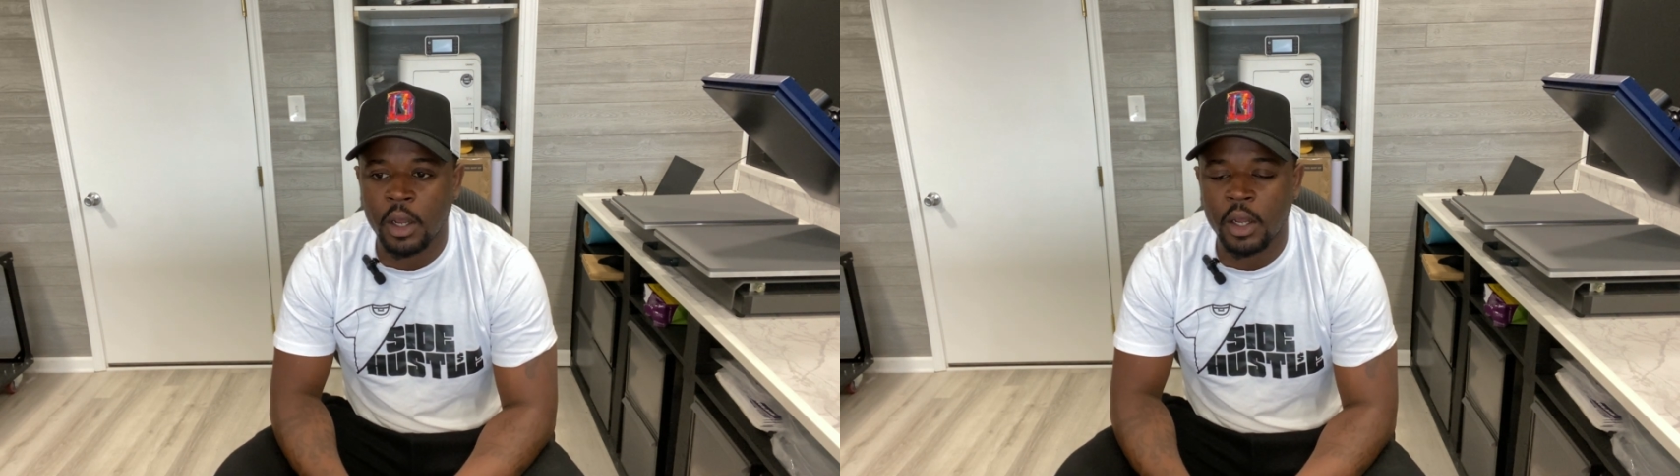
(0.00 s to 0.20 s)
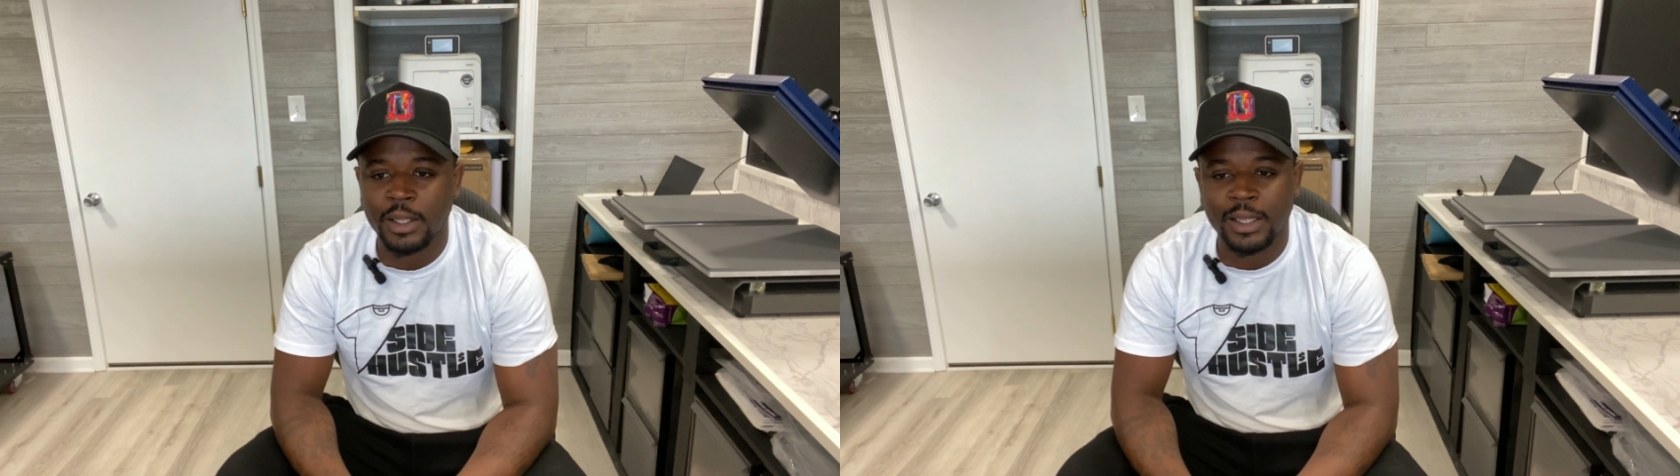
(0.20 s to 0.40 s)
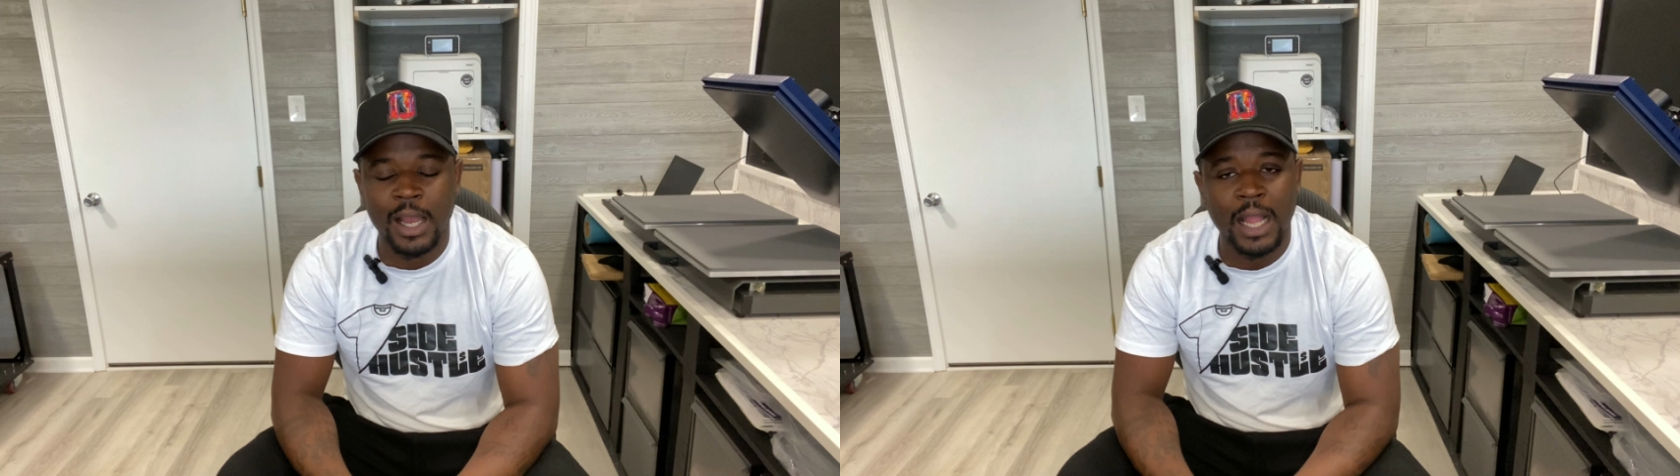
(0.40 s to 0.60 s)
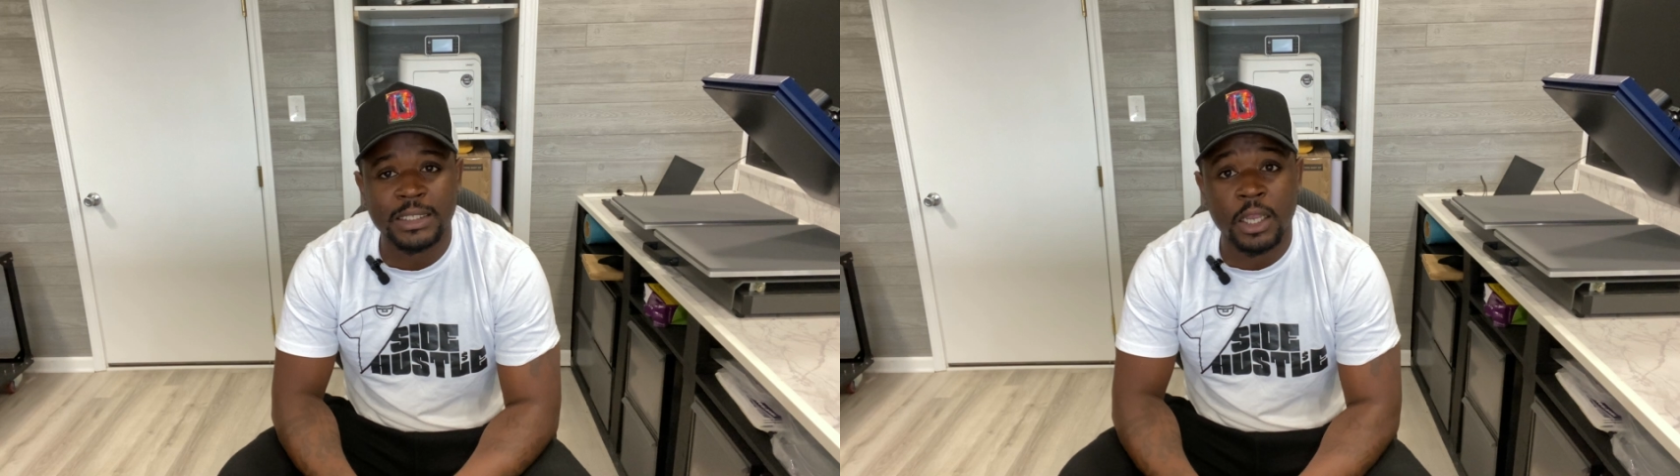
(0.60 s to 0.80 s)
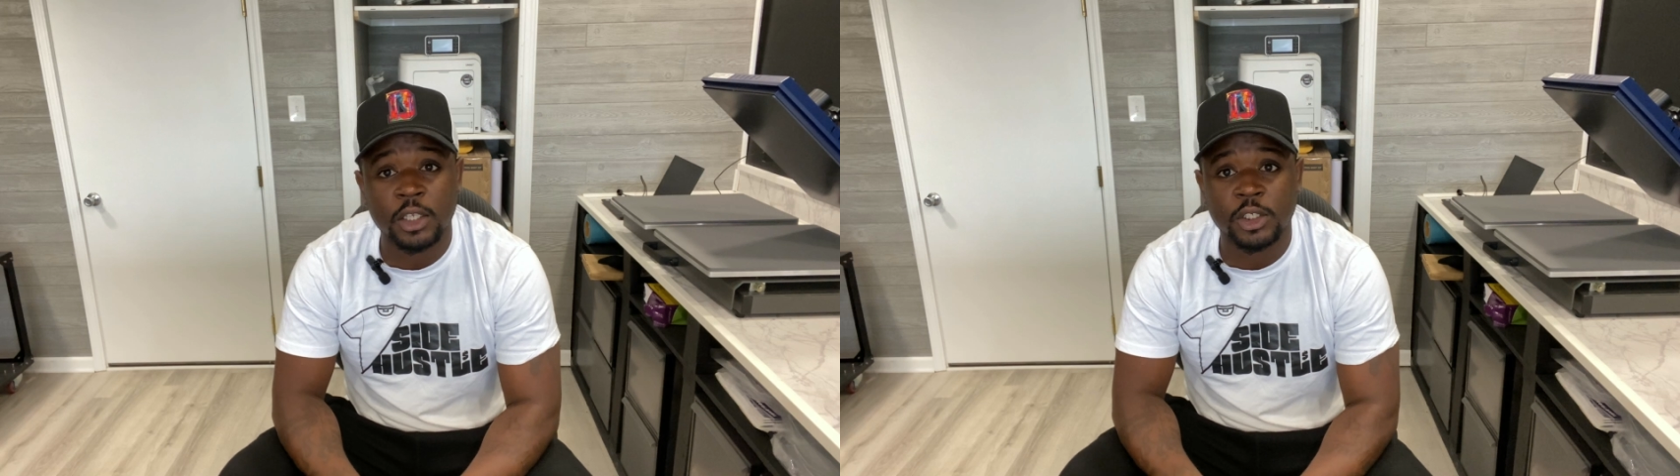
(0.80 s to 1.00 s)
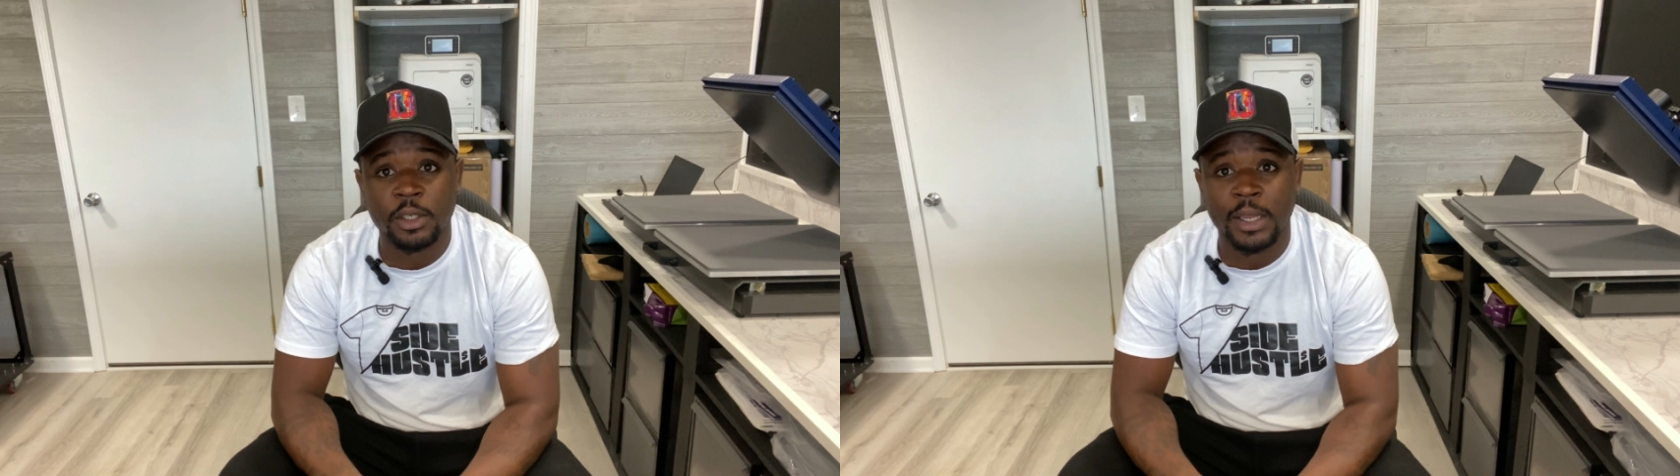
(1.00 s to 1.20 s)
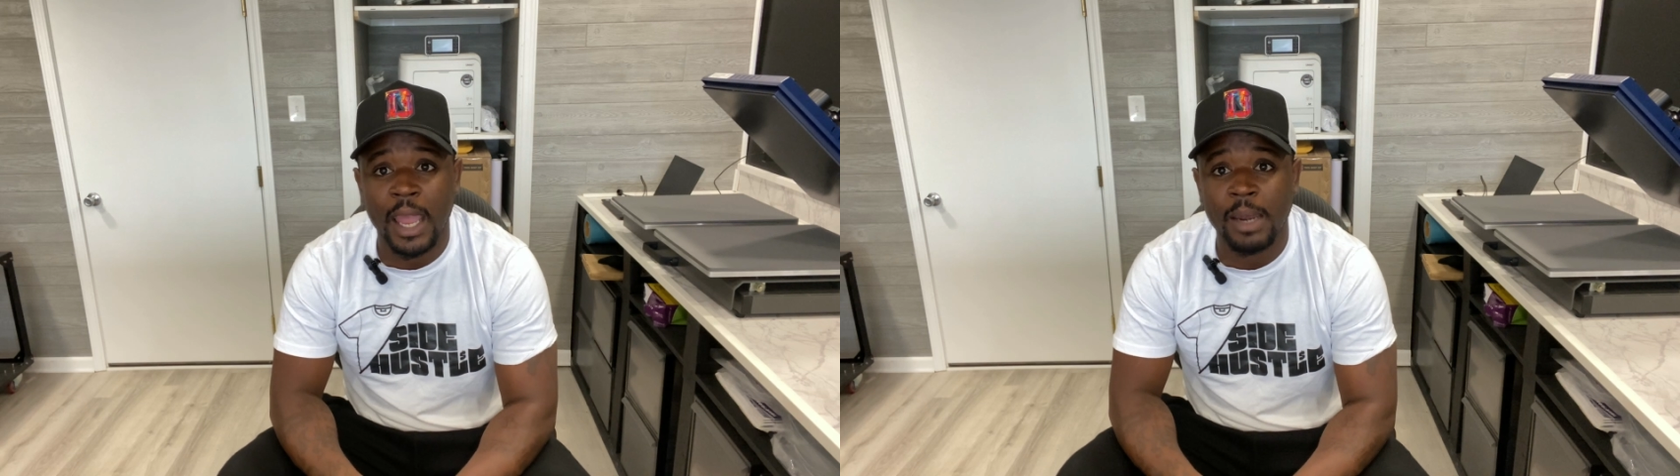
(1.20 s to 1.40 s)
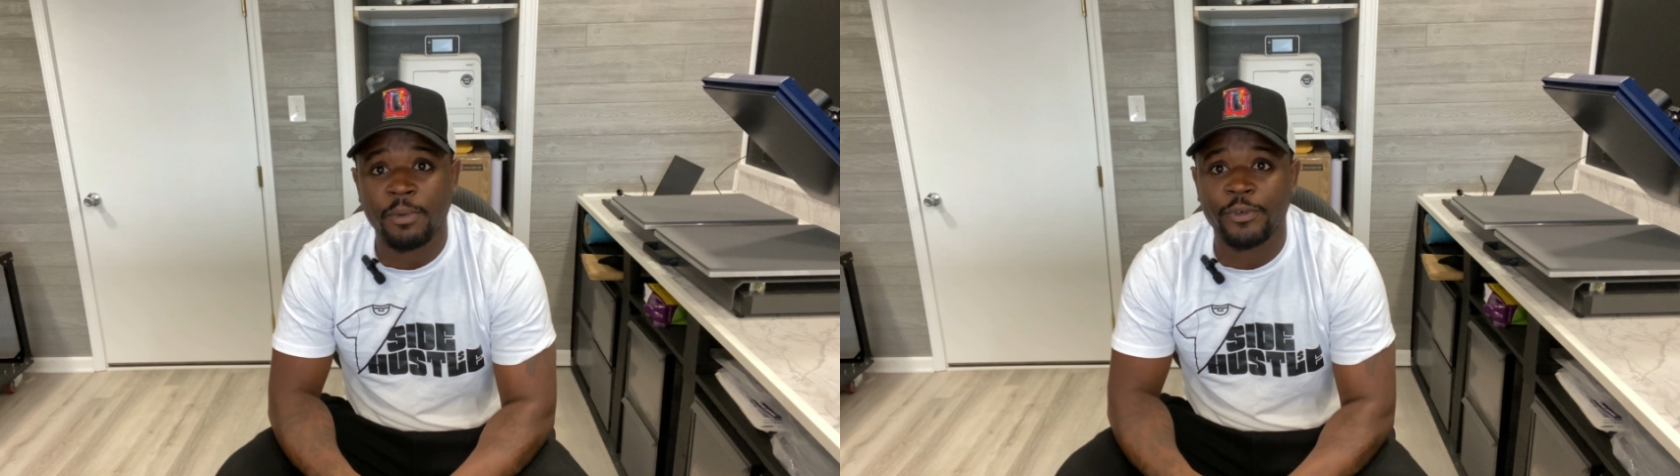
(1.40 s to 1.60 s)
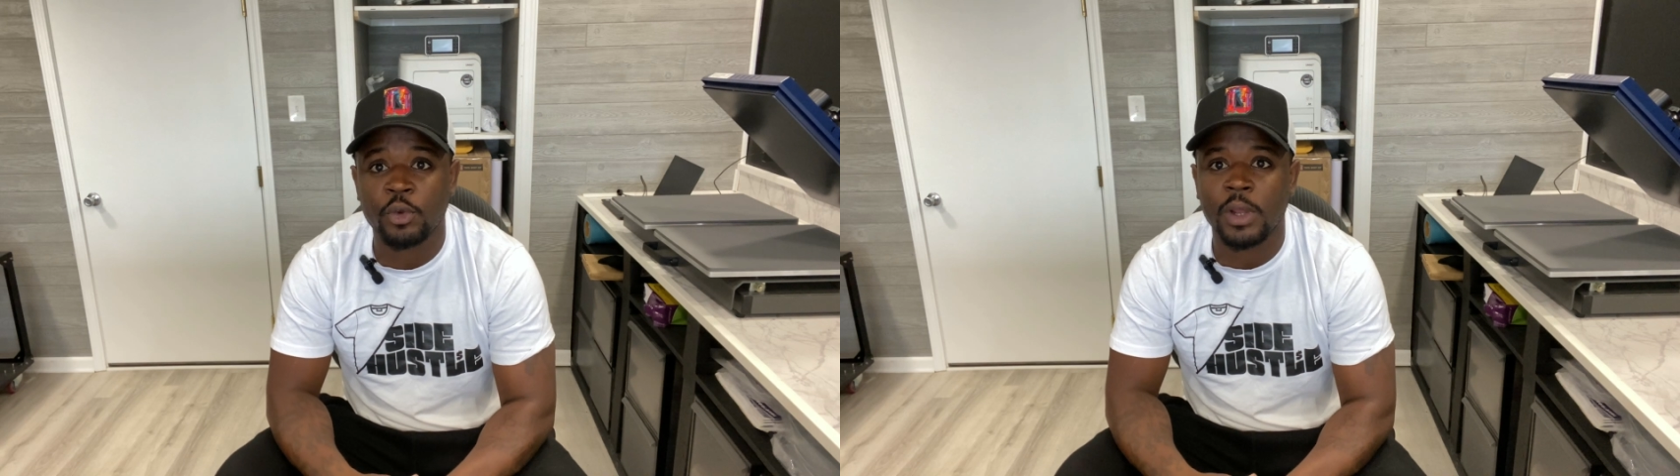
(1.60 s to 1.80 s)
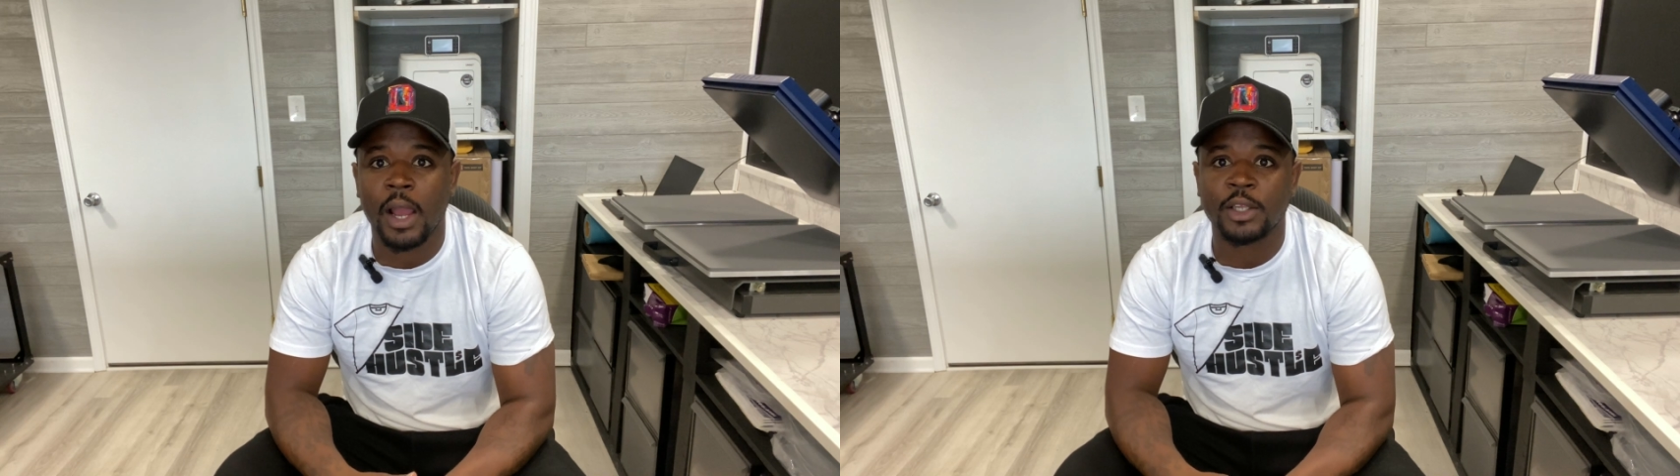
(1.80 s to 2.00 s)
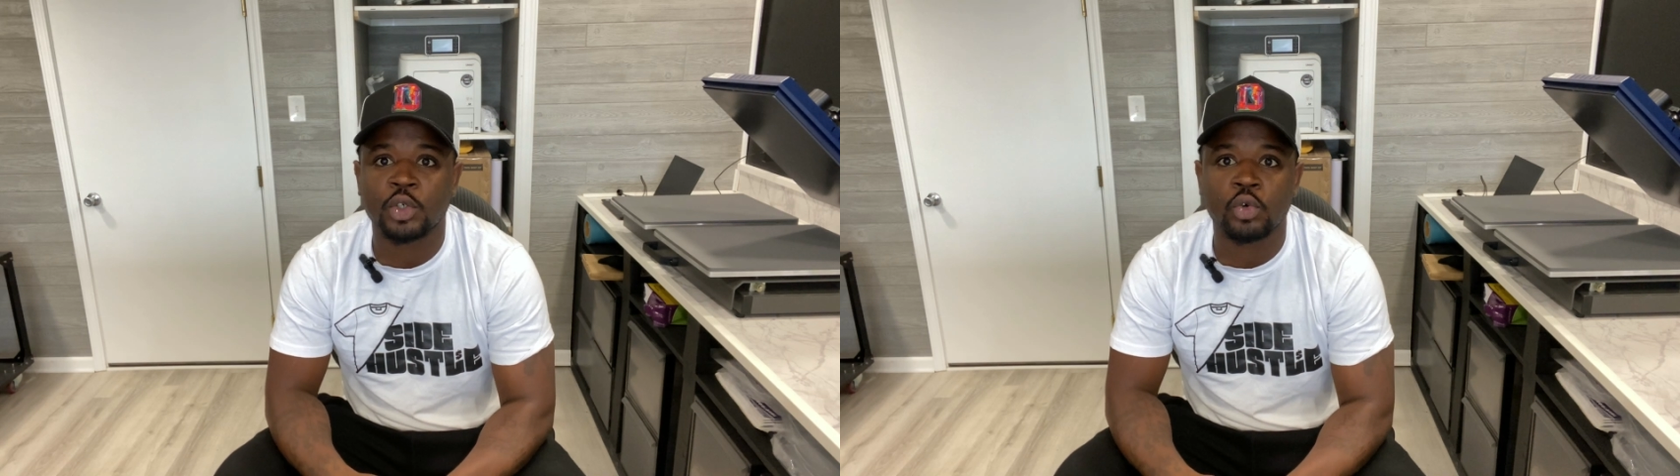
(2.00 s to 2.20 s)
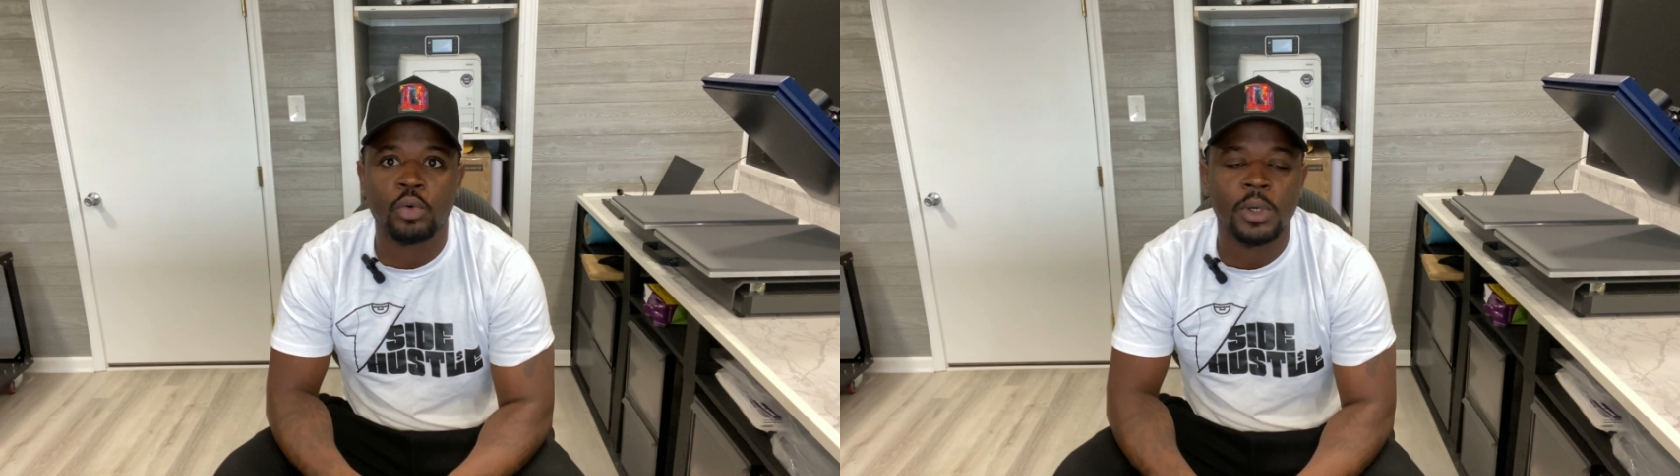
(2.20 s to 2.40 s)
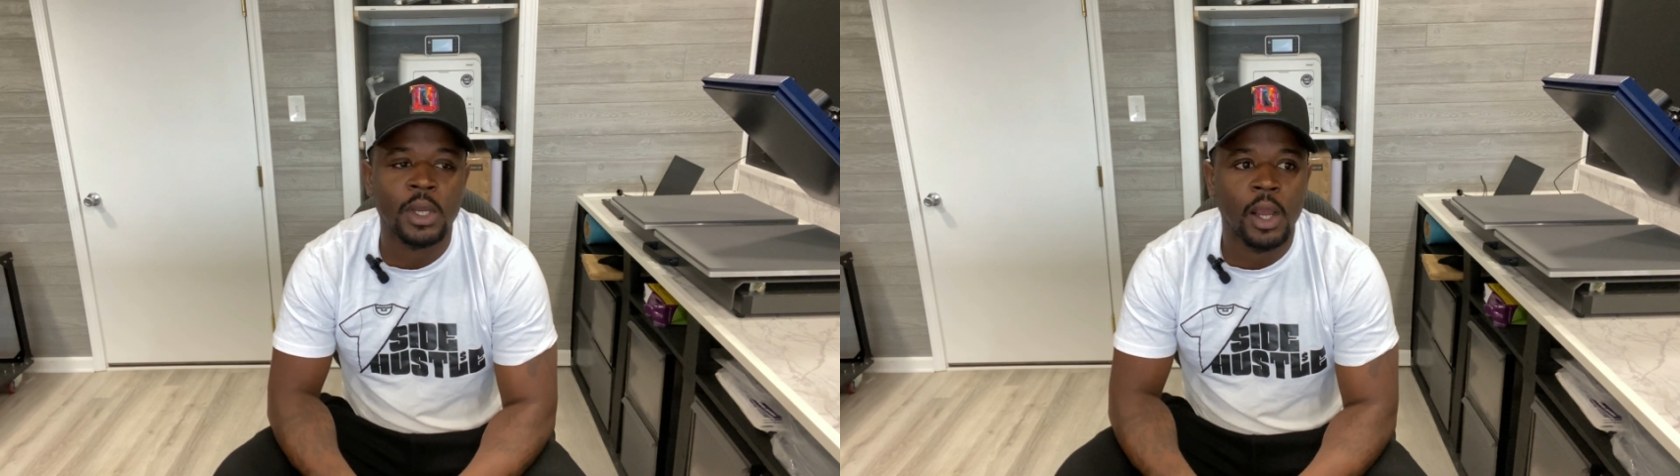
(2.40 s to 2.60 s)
Uh, the Content Hustlers Academy for you guys who